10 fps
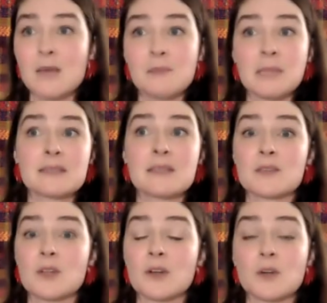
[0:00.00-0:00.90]

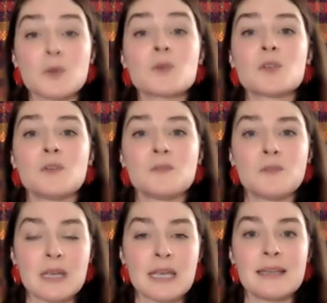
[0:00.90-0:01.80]
Plastics are crucial
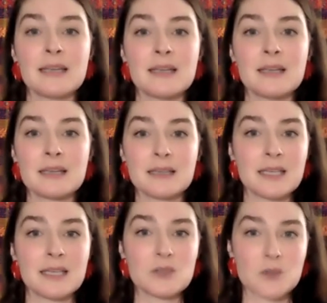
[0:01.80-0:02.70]
for getting
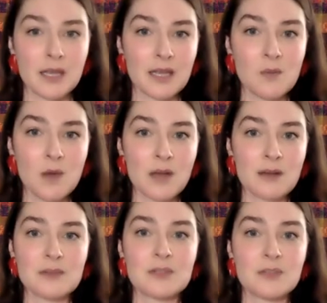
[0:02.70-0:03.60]
clean drinking
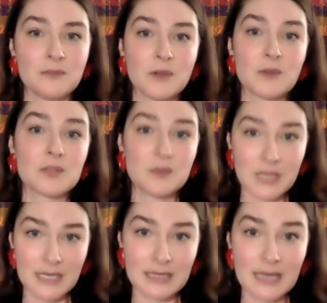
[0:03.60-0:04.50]
water to folks who
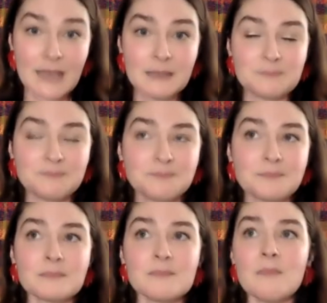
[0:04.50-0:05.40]
need that.
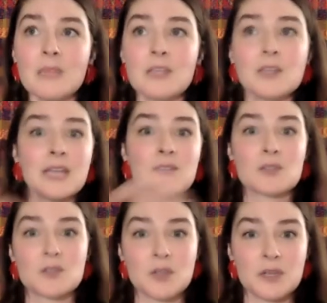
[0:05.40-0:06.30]
You can't
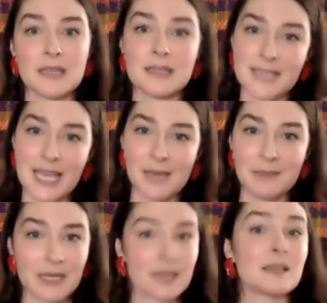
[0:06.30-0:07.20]
just turn on the tap
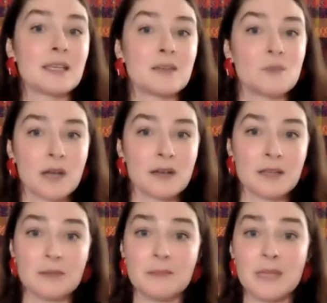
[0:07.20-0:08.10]
and get clean water
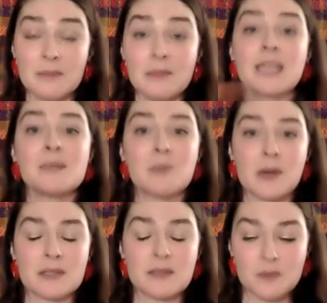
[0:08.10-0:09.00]
in many
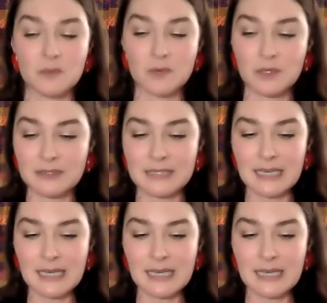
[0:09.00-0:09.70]
parts of the world.